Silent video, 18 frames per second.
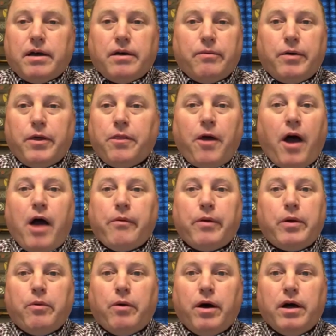We thought
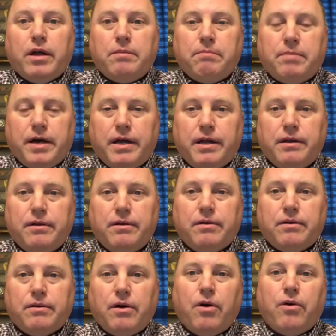we won, but
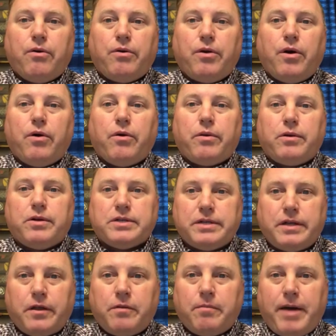oh no, there's
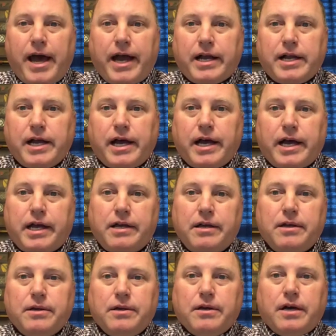another bad guy,
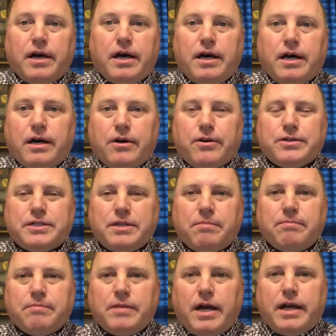or
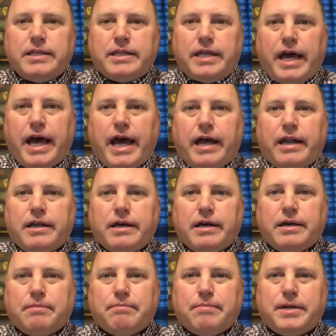something like that.
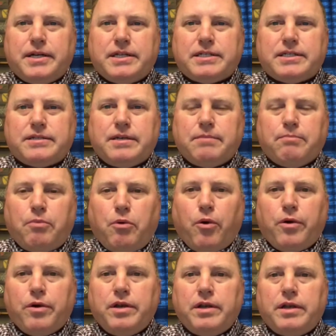But it's
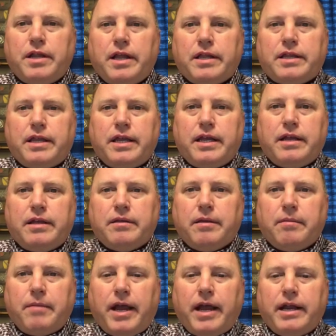important that
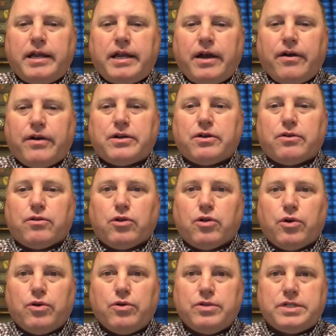the main character
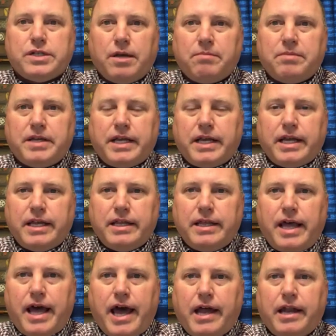learns something
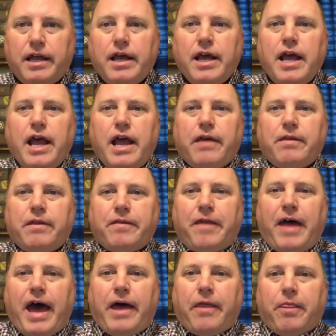in that, and
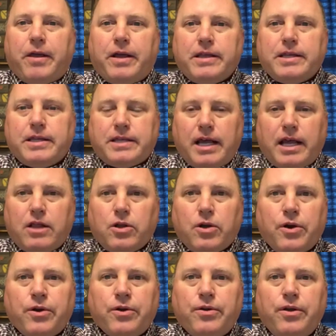that thing that they
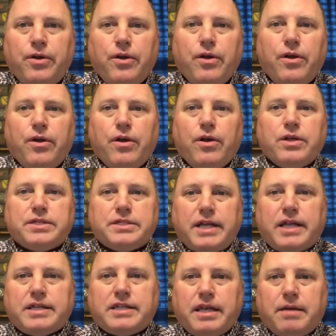learn
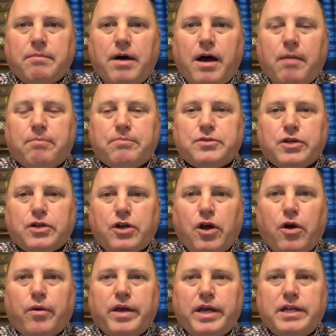sets them up to
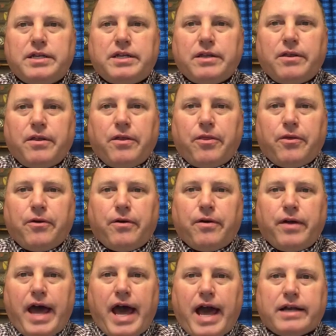go into the
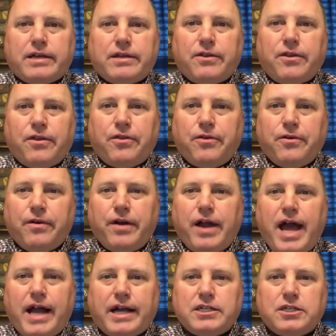third act. The third
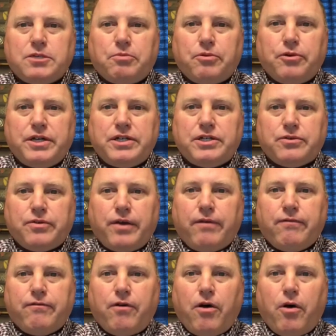act is pretty
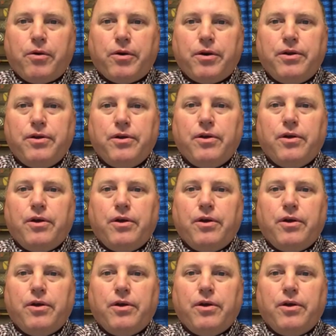straightforward.